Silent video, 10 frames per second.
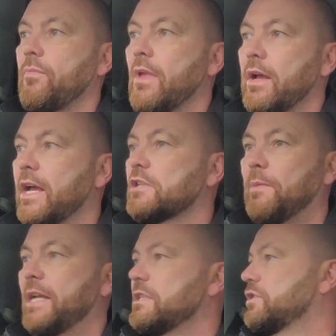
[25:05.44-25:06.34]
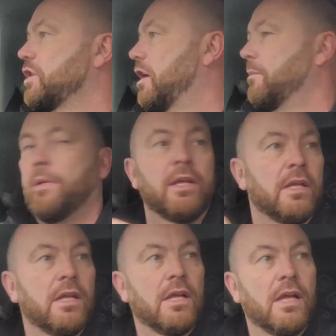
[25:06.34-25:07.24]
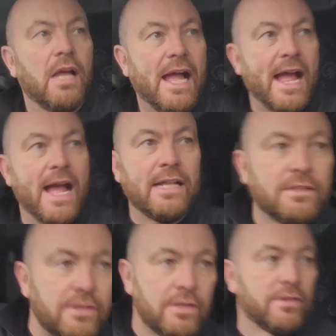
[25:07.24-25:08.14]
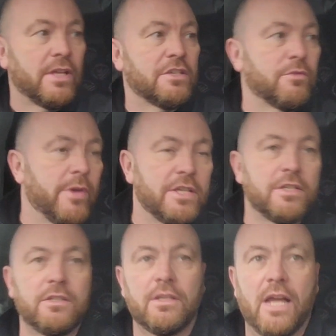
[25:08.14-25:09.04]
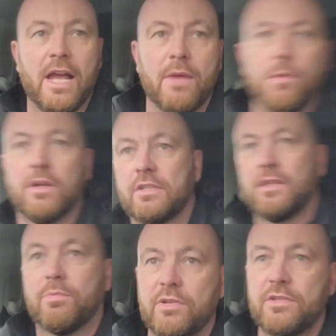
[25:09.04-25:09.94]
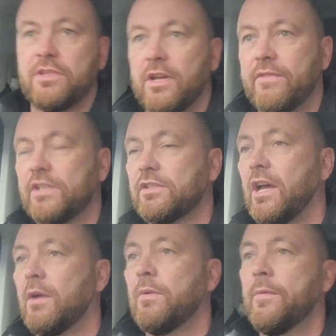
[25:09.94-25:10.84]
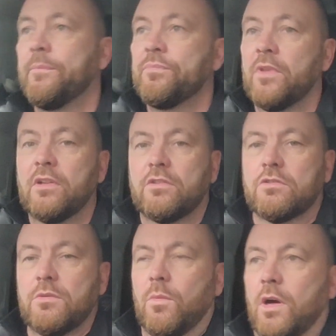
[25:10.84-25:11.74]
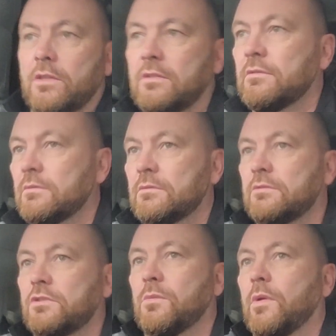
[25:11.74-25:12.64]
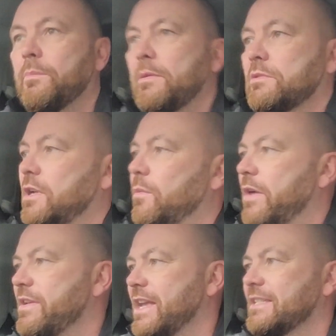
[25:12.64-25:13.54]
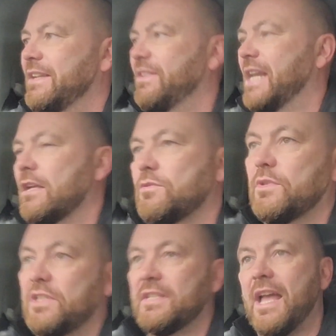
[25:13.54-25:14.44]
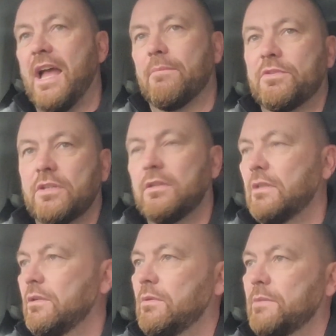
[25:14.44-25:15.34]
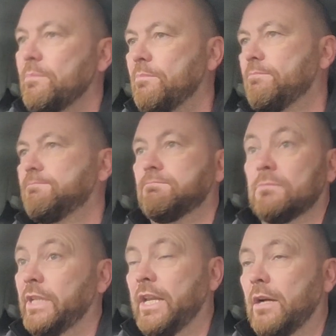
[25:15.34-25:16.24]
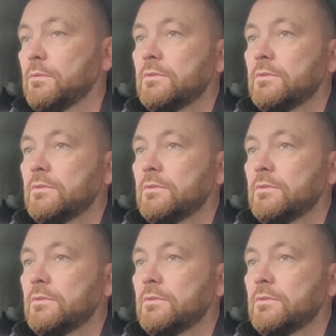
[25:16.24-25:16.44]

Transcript: he explained his job, and there's a reason. He works in the prison service, so doesn't want people to know where he is and everything else, which is absolutely, you know,